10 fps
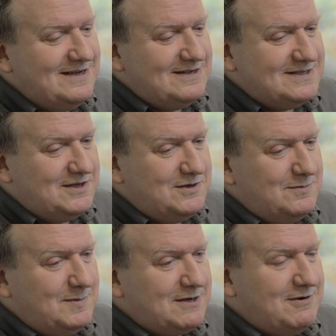So
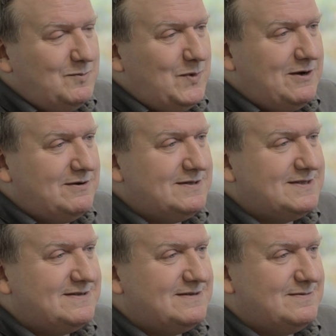my
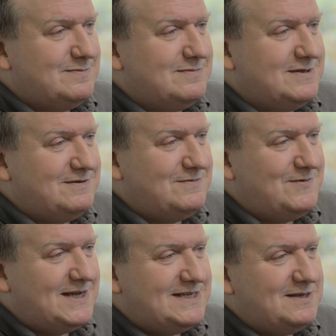grandparents had
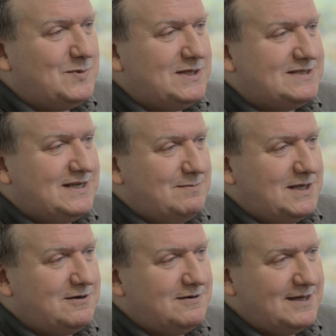read it by the time they
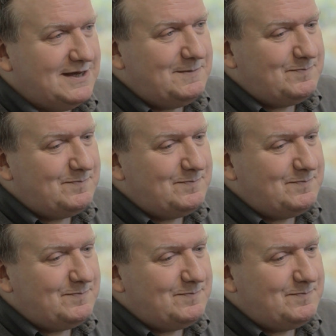got there,